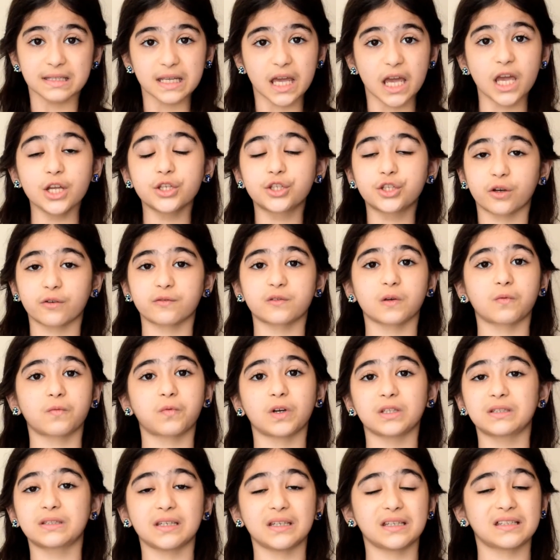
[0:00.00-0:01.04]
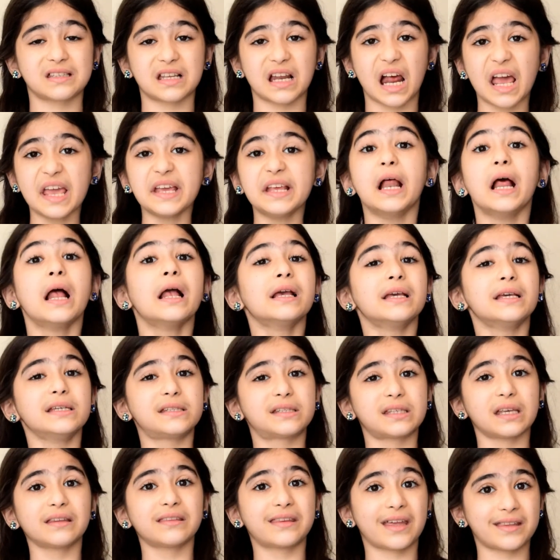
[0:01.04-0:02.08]
day, Joseph went to Israel. He
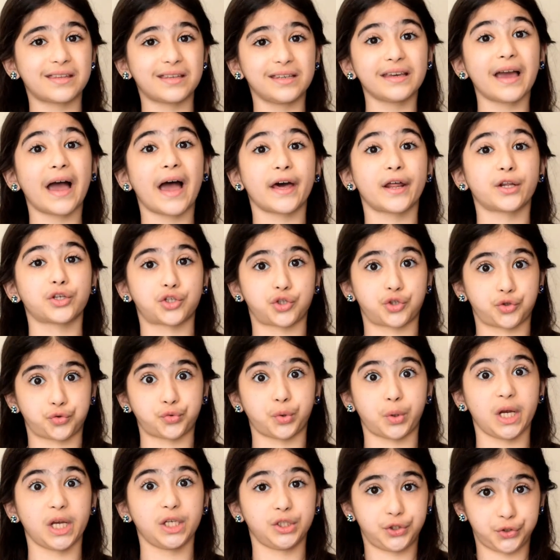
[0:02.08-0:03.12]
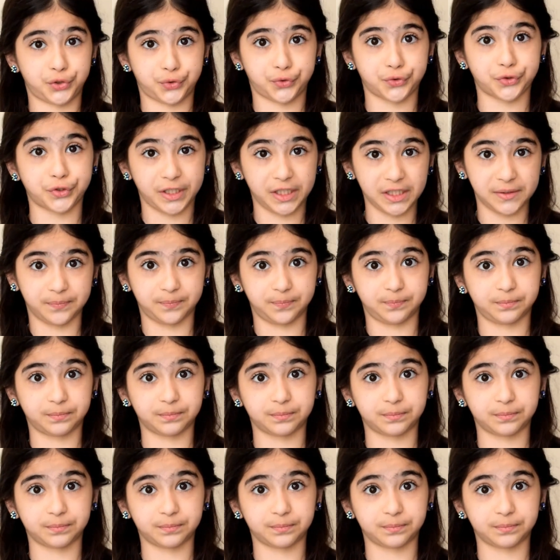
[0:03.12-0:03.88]
said that he had a strange dream.